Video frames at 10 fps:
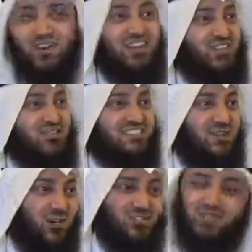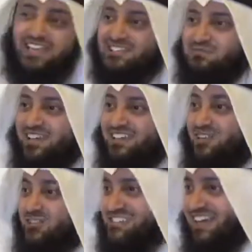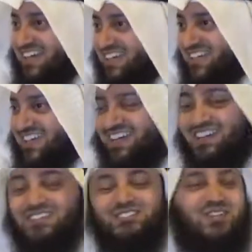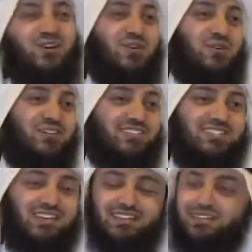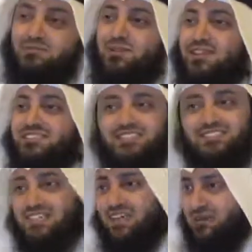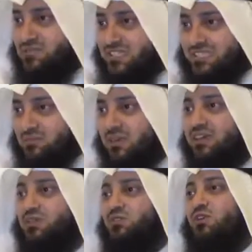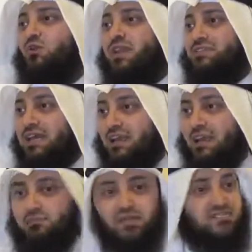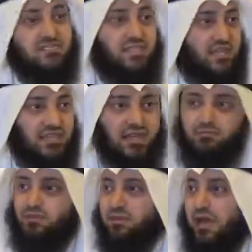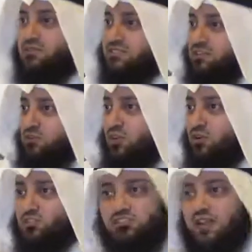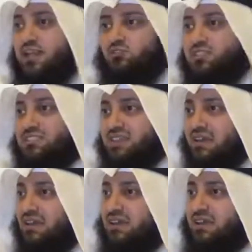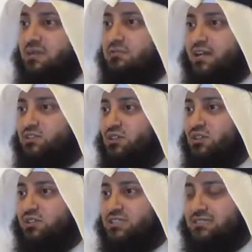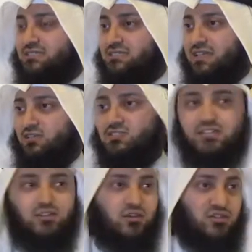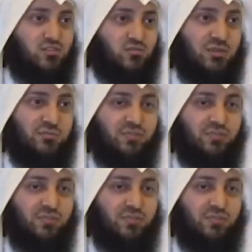You still want to eat me? You're still hungry? So the brother says, see, I'm just coming here to know what exactly happened. He says, nothing happened. I was giving you ghusl and you just came back to your senses and you start talking to me.